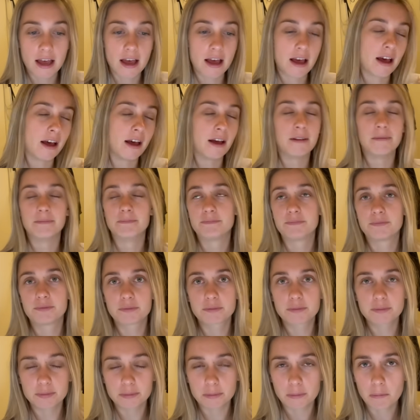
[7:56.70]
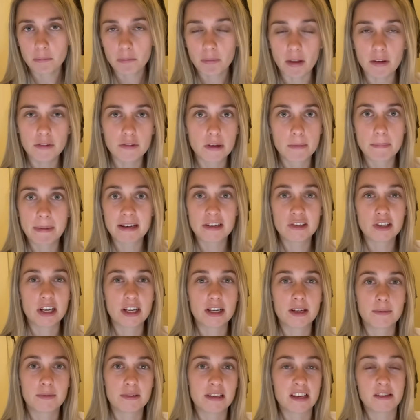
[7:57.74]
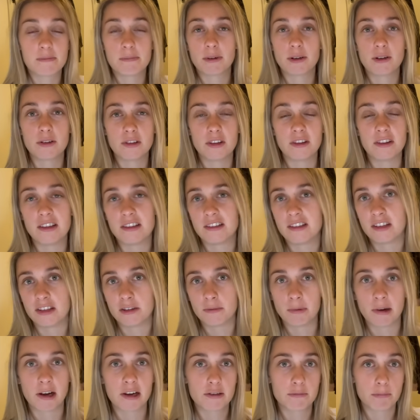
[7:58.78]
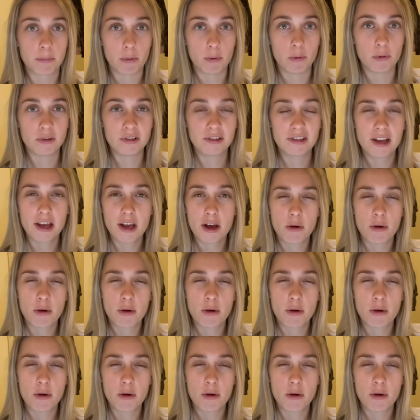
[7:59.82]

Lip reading: So Ben Jacobs says, because of this is why it's paused.